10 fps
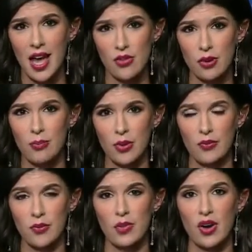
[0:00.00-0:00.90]
The report
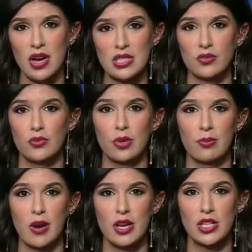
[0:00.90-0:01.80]
from the Cost of War
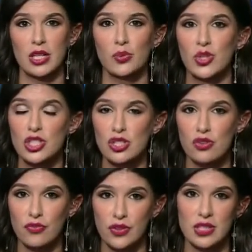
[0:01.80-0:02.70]
project, which is the
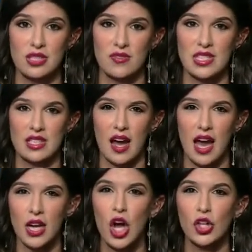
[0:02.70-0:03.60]
first of its
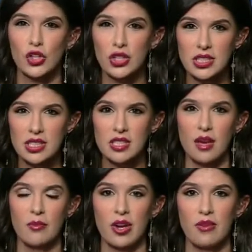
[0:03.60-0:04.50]
kind, looked at the
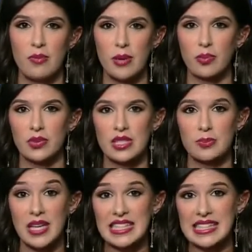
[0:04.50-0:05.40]
number of people
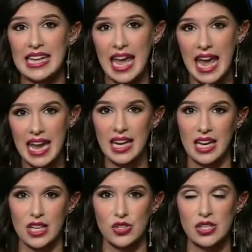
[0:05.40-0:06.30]
displaced in 8
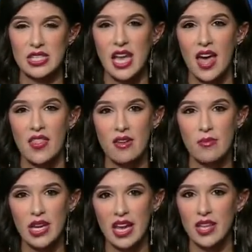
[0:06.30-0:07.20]
countries that have
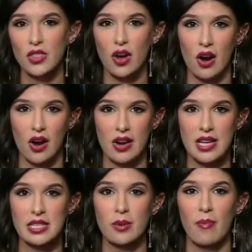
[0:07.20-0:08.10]
been hit the
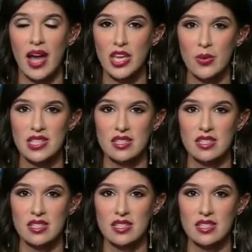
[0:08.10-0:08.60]
hardest by U.S.